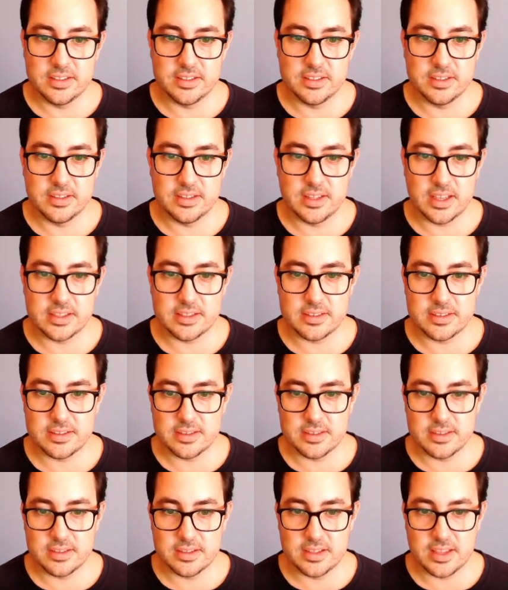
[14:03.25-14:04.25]
that's
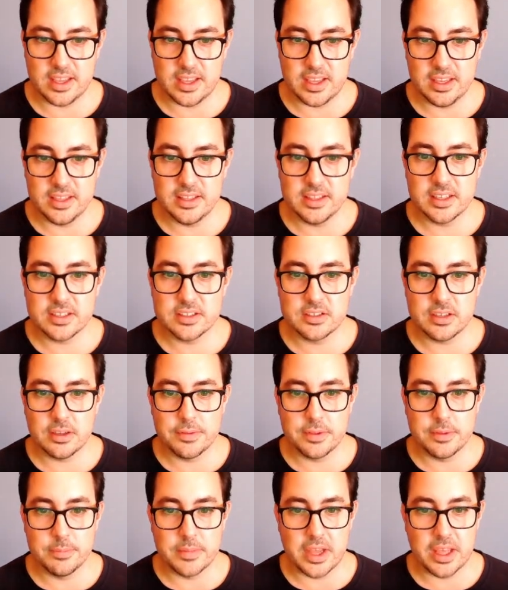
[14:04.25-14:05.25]
the index of
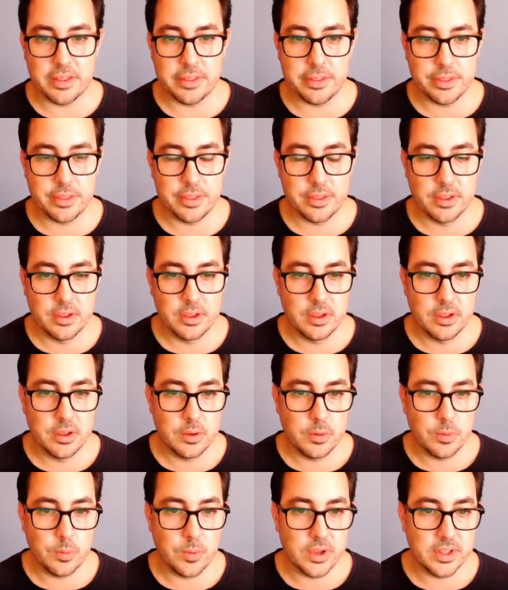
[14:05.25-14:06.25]
the month
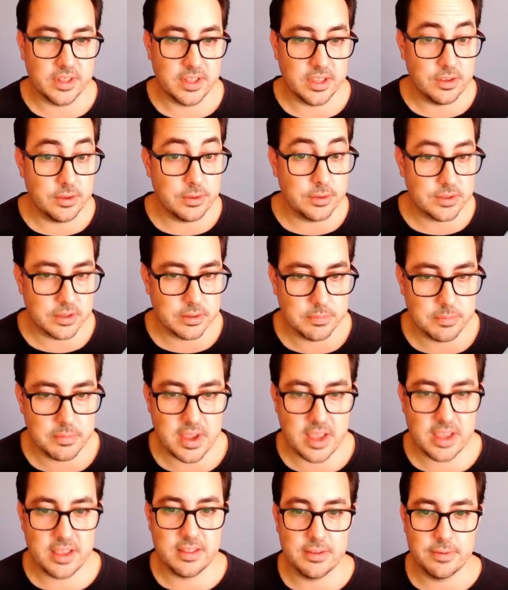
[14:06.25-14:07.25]
when the user
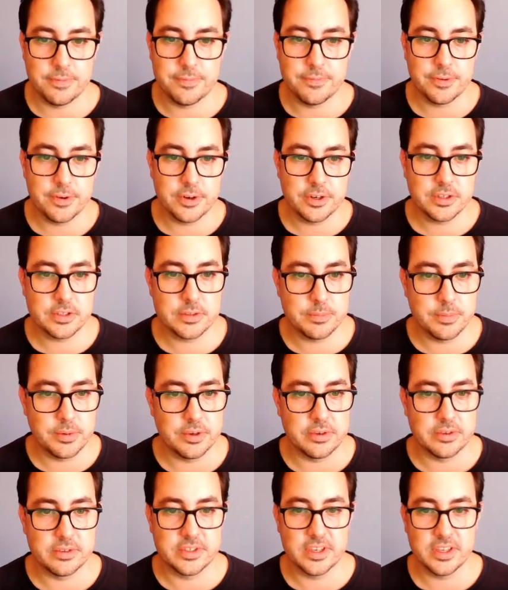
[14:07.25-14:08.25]
made the first
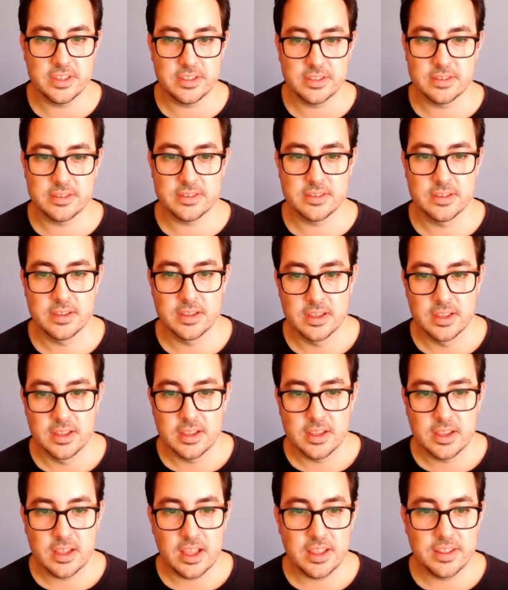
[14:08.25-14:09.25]
purchase,
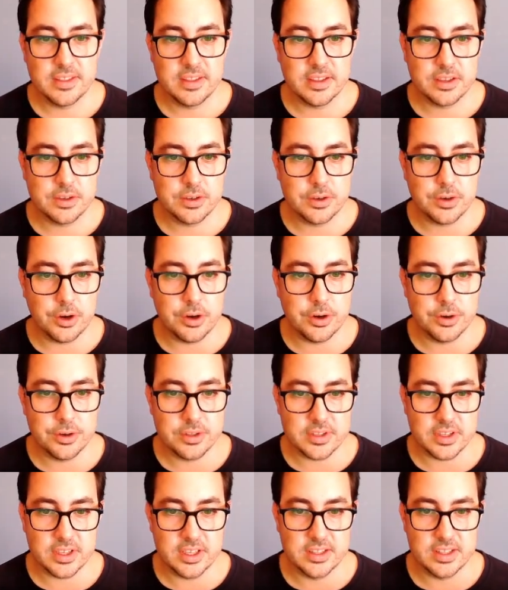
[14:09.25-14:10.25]
and the cohort
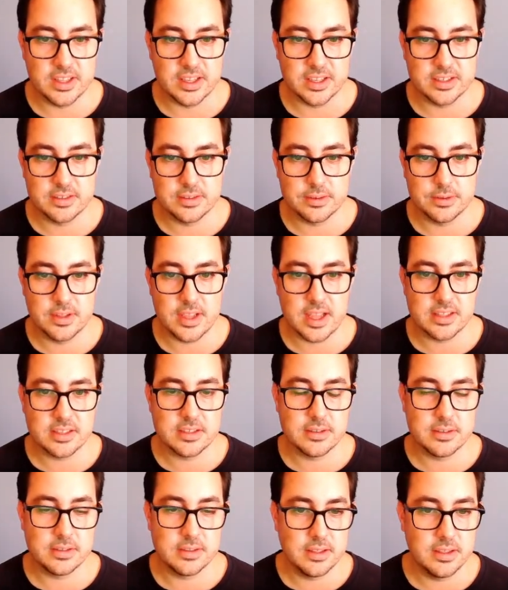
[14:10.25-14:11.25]
index. So
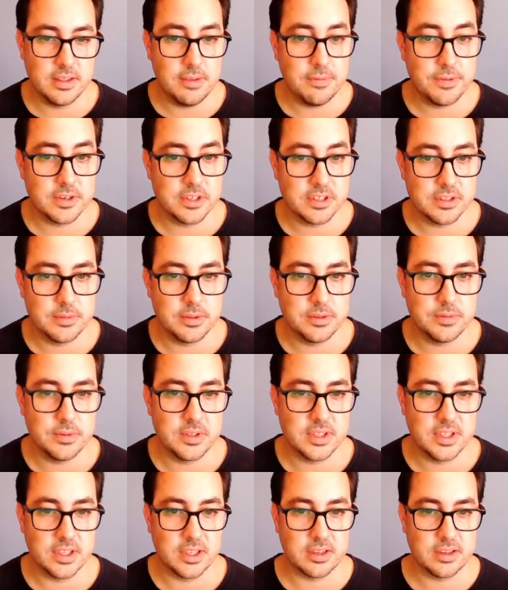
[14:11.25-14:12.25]
that's the difference between
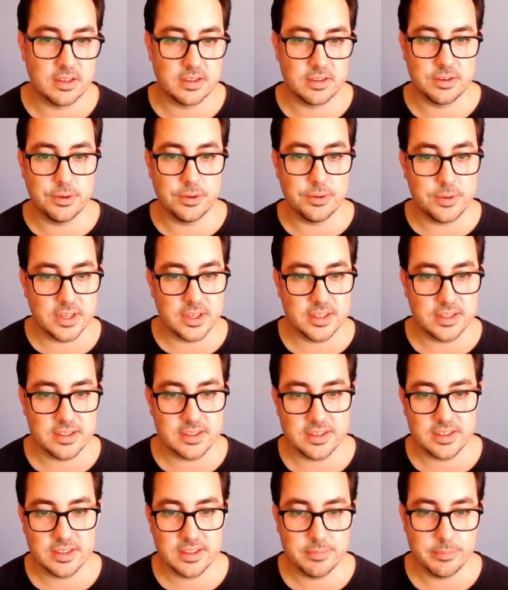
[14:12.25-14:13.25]
the current
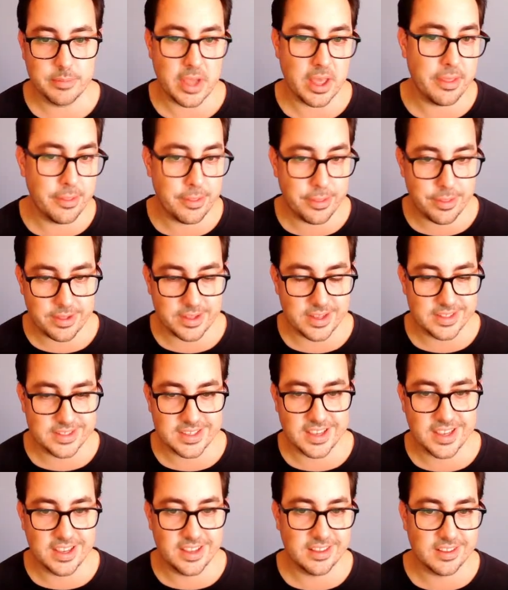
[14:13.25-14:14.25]
month, let's
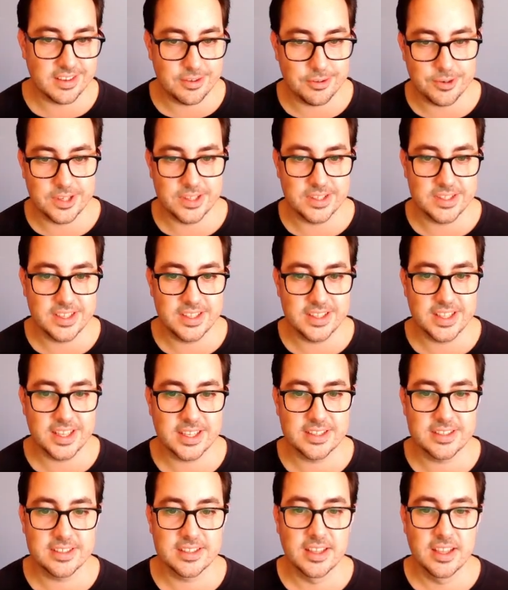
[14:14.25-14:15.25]
say the current
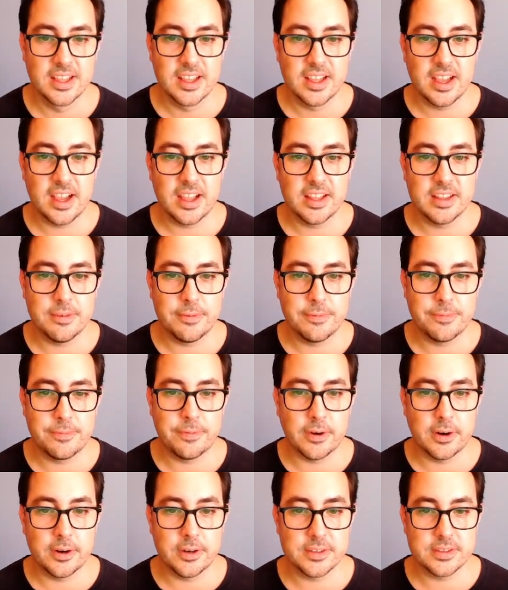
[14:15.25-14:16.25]
index, and the
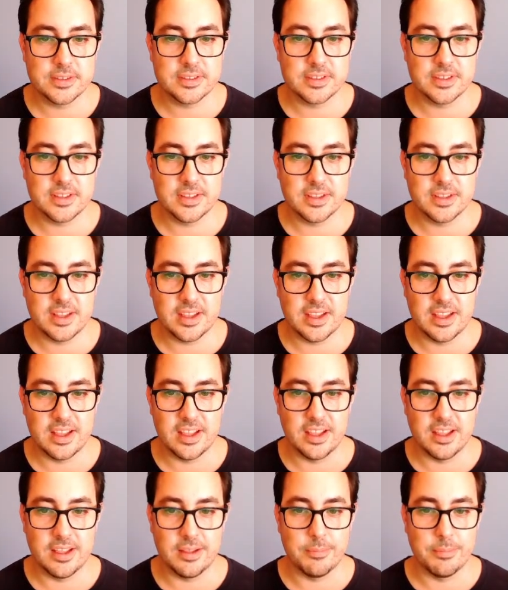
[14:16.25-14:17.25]
first
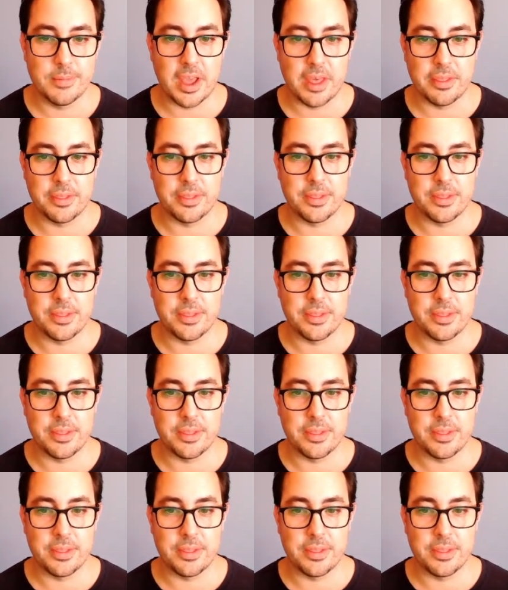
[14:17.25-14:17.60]
month